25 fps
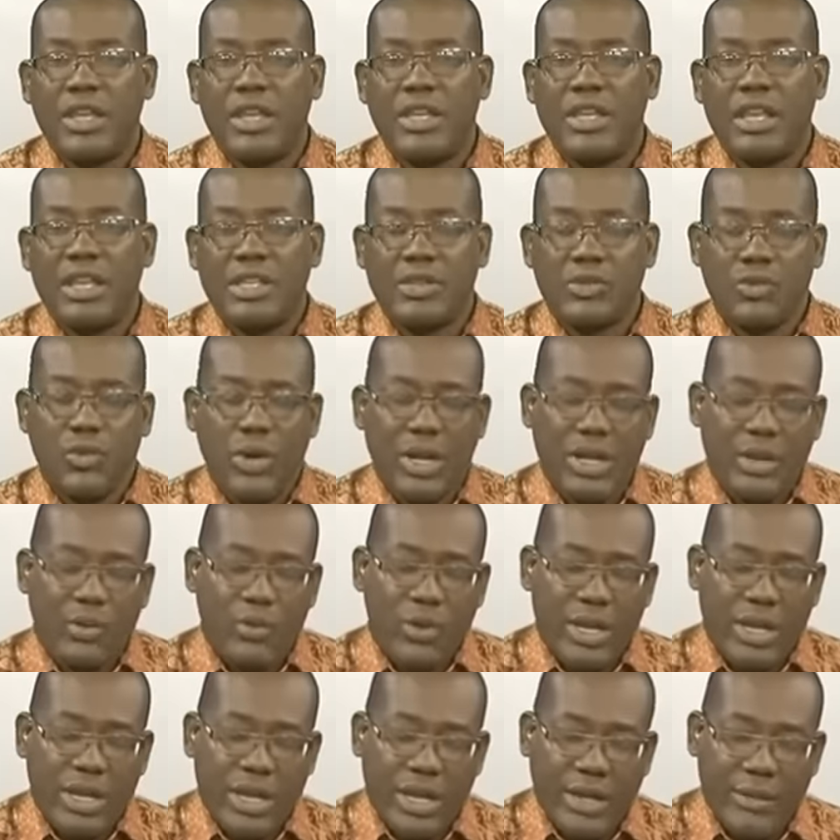Yes, well,
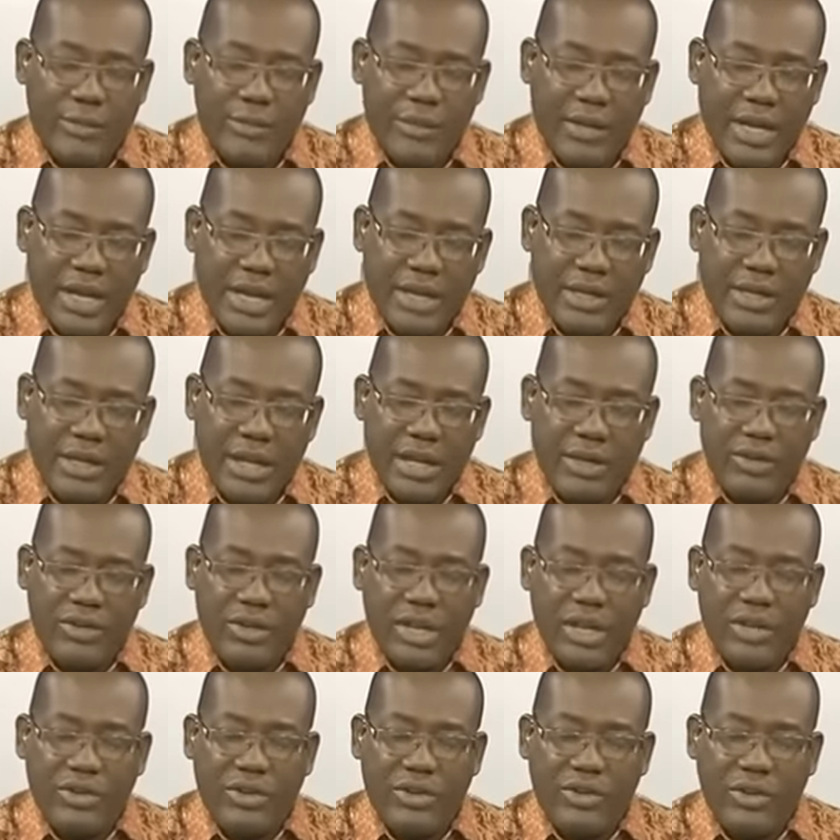
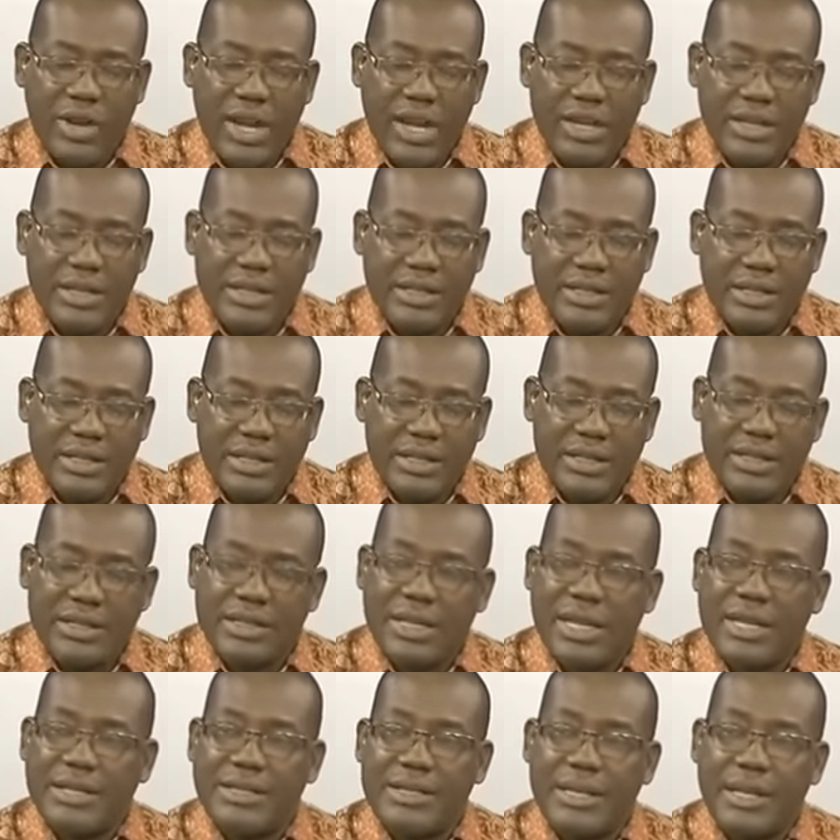the reality is
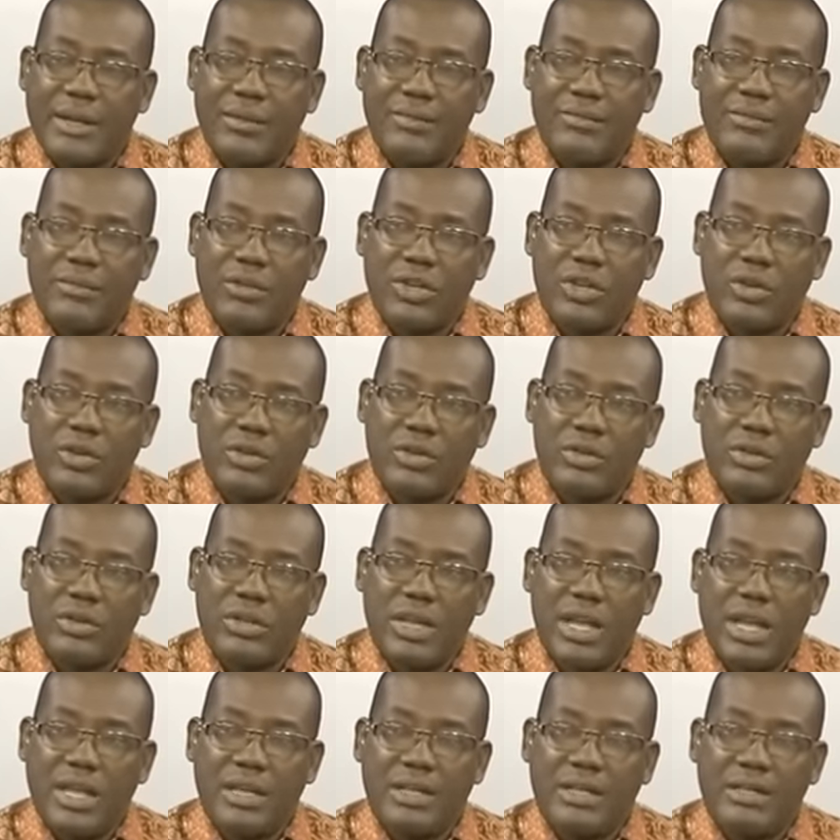that
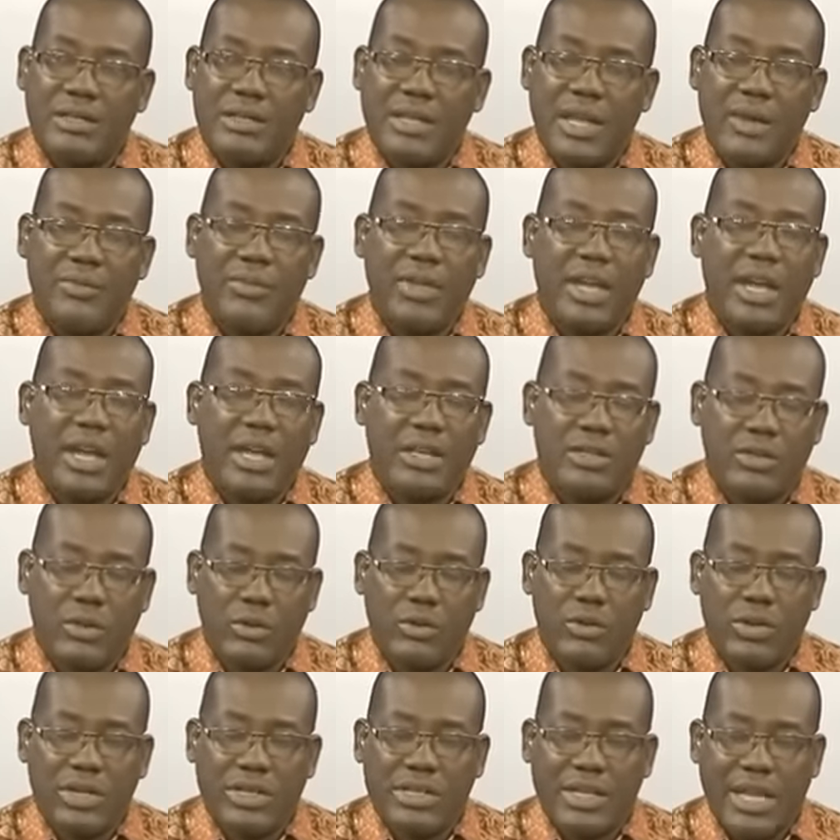Zambia has
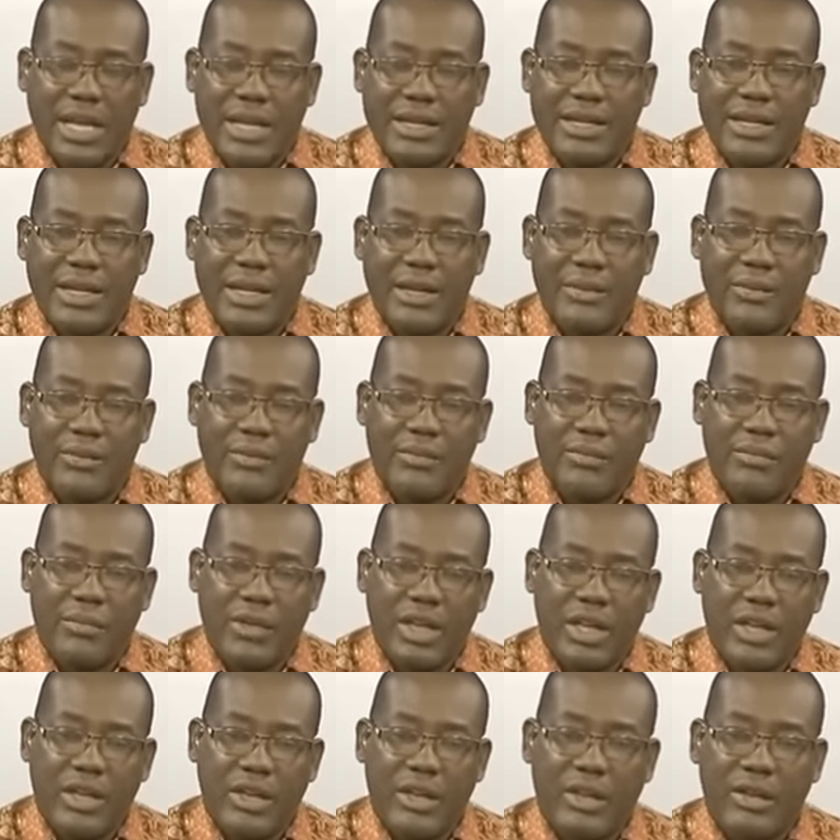always had
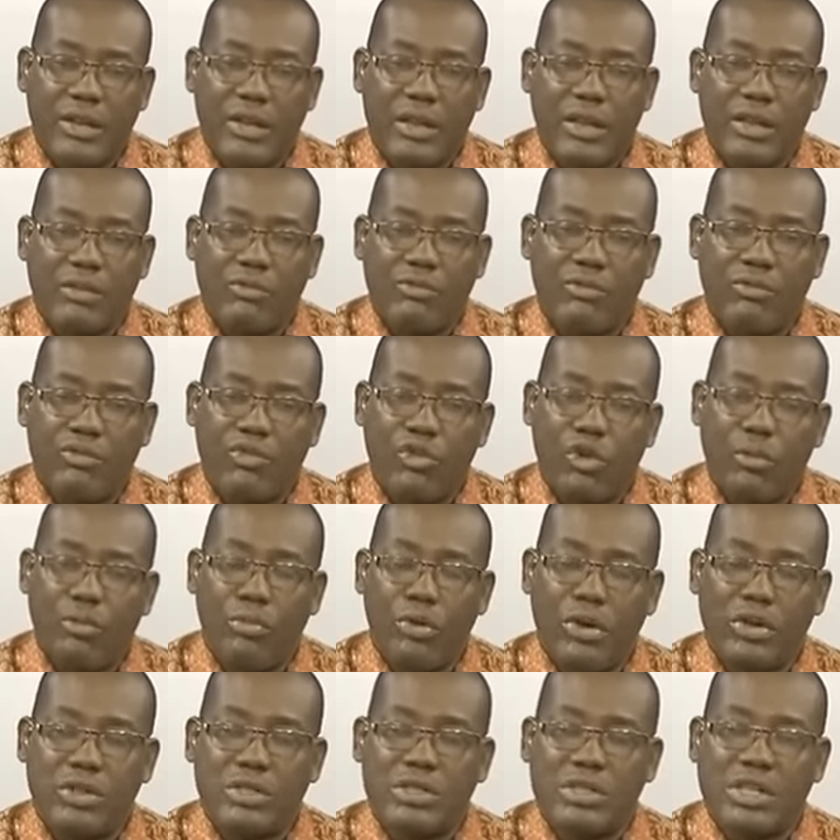a
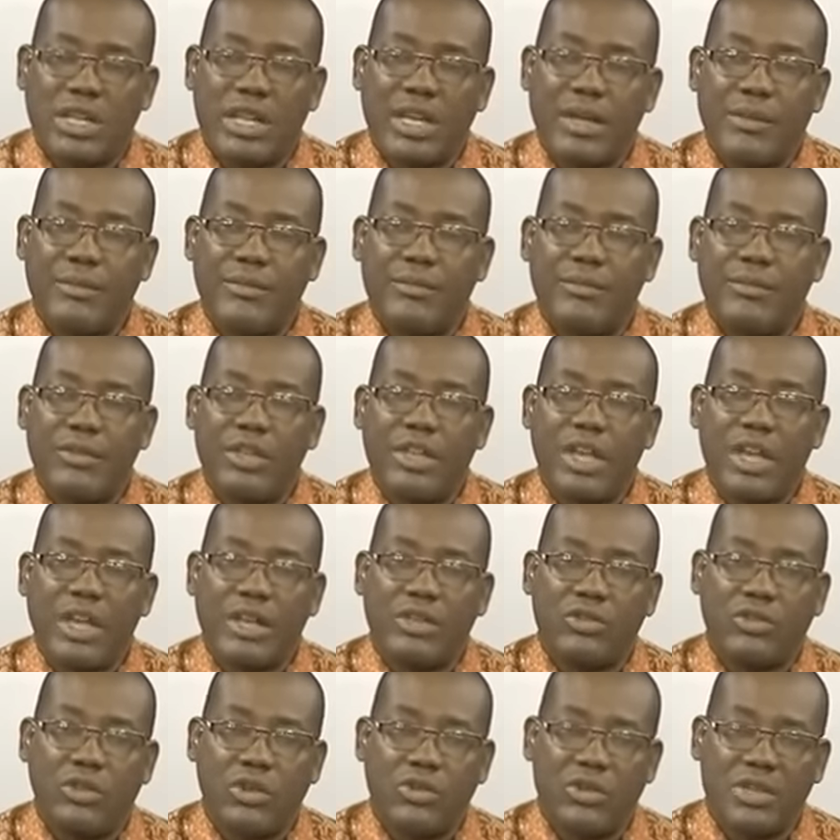robust
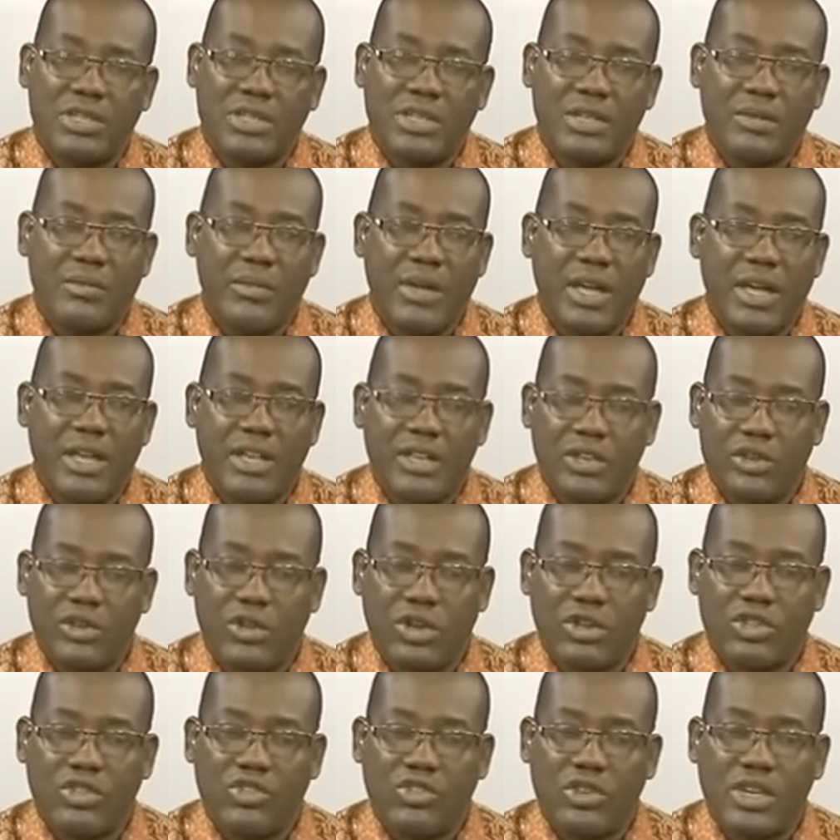tourism
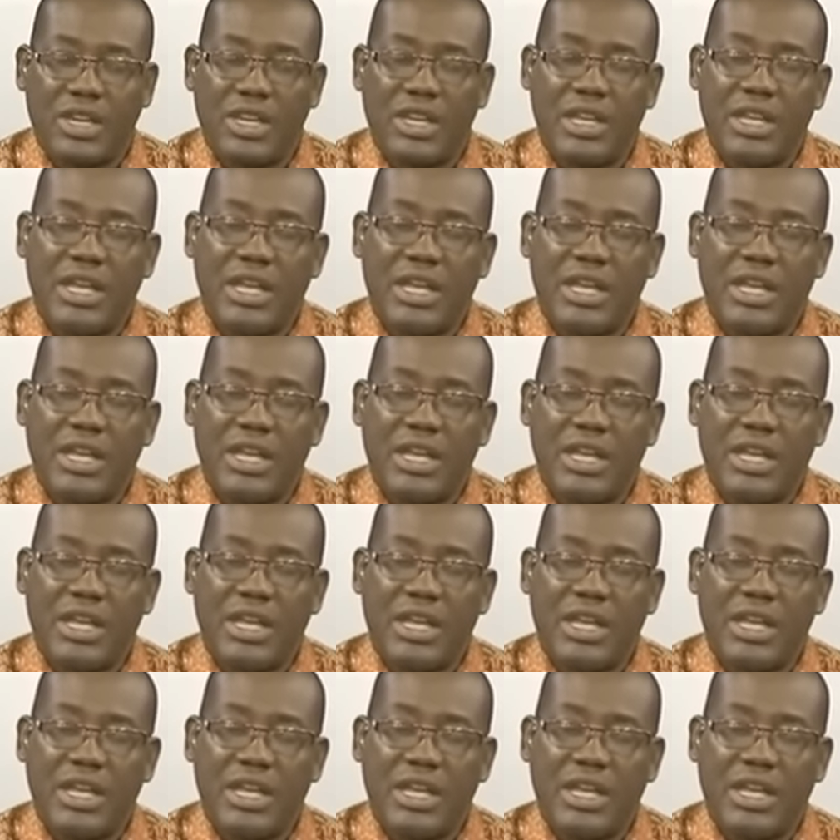industry,